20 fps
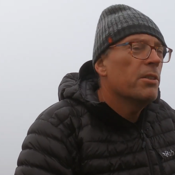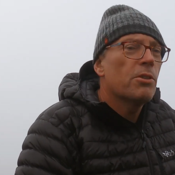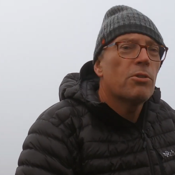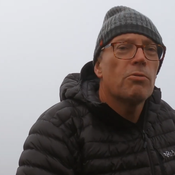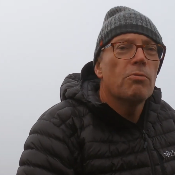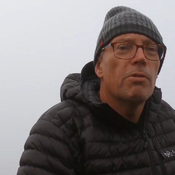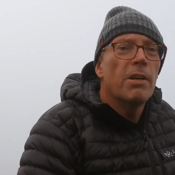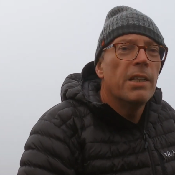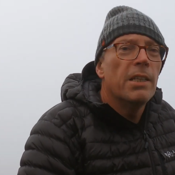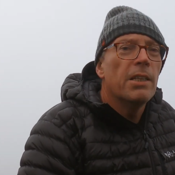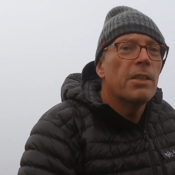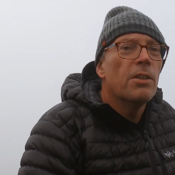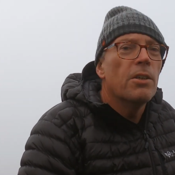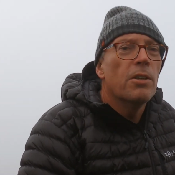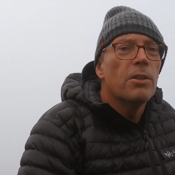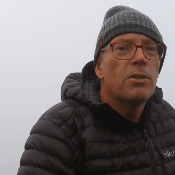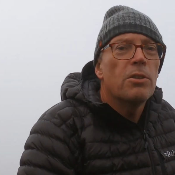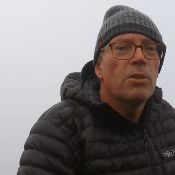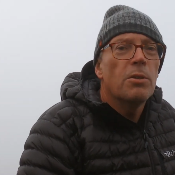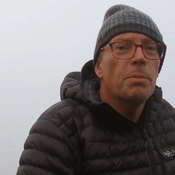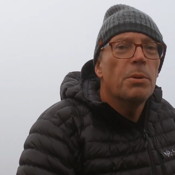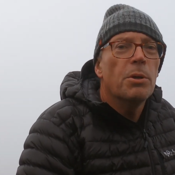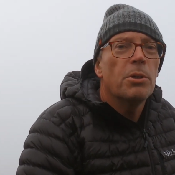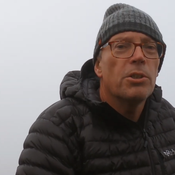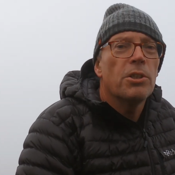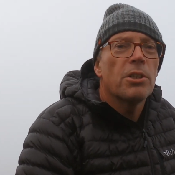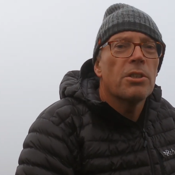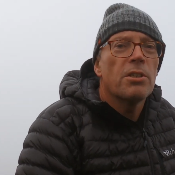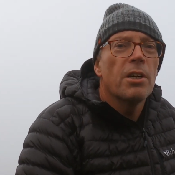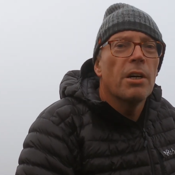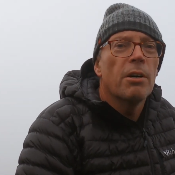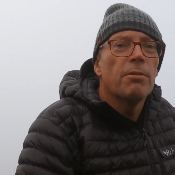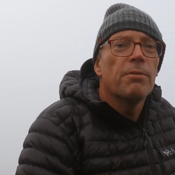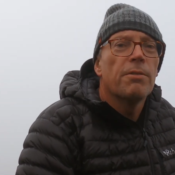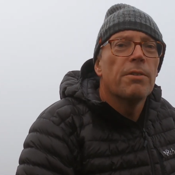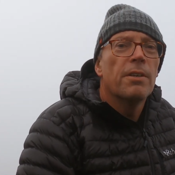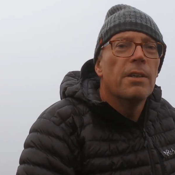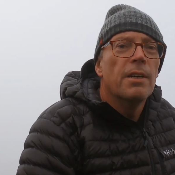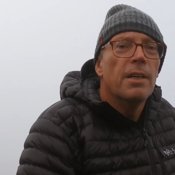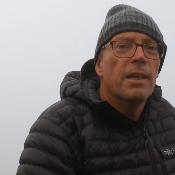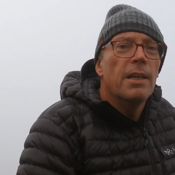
it's really good to push yourself,